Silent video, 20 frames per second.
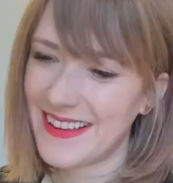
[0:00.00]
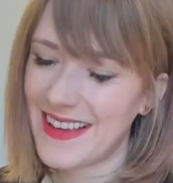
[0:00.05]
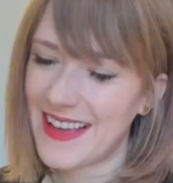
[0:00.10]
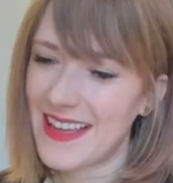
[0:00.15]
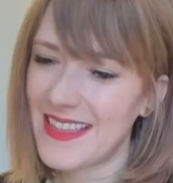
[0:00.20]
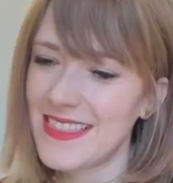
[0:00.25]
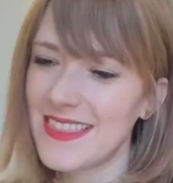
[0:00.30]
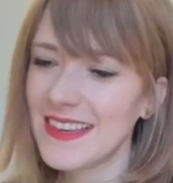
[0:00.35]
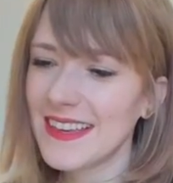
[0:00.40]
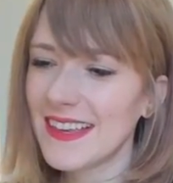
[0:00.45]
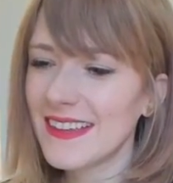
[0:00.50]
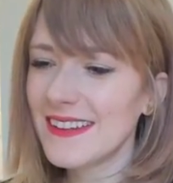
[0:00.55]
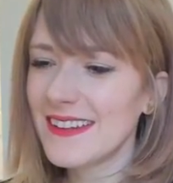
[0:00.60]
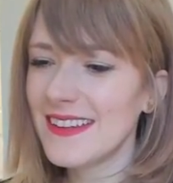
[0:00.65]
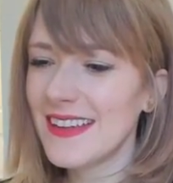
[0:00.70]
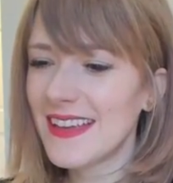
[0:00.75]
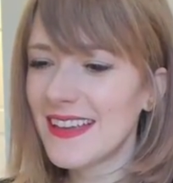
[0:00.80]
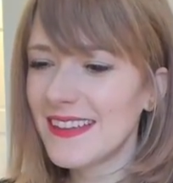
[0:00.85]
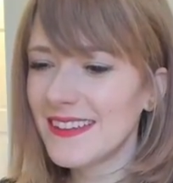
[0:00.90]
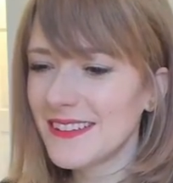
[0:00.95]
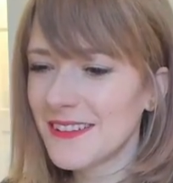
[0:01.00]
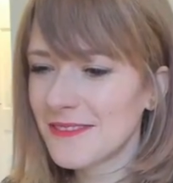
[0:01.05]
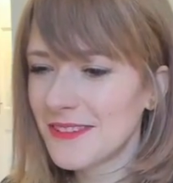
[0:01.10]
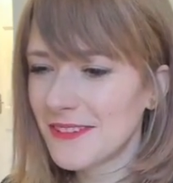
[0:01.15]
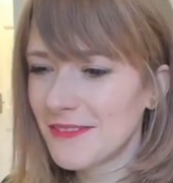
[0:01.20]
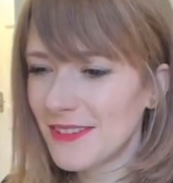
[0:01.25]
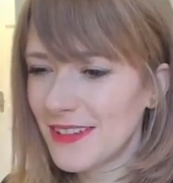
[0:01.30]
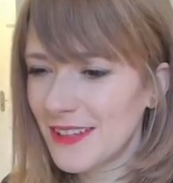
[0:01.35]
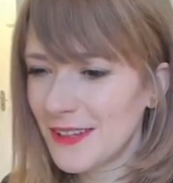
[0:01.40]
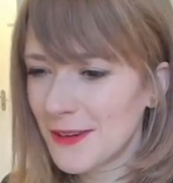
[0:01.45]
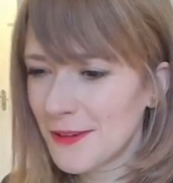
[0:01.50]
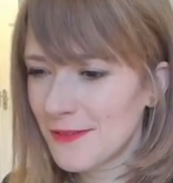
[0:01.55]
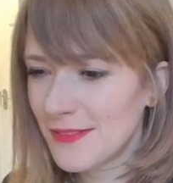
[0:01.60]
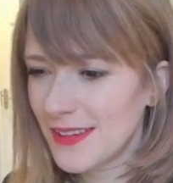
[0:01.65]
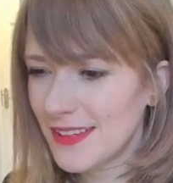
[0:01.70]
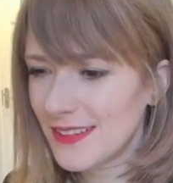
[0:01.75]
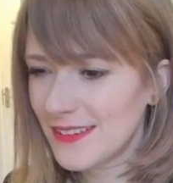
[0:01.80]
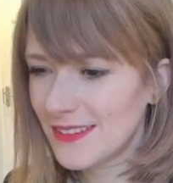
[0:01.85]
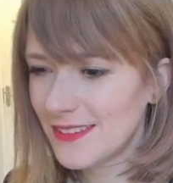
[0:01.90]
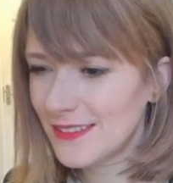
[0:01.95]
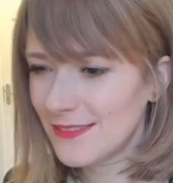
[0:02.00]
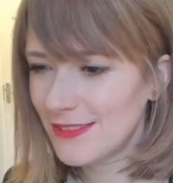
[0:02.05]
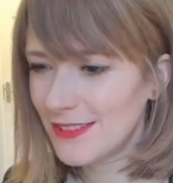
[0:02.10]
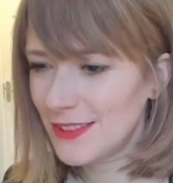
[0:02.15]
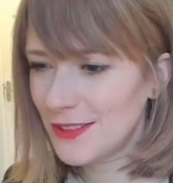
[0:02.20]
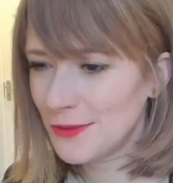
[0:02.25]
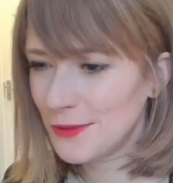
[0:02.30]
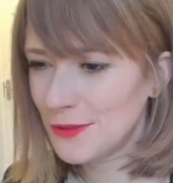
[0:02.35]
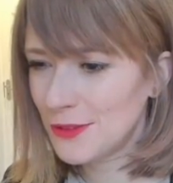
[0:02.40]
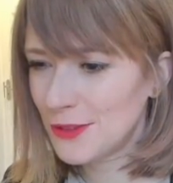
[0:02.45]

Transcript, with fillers: I think at the end of the video we, we do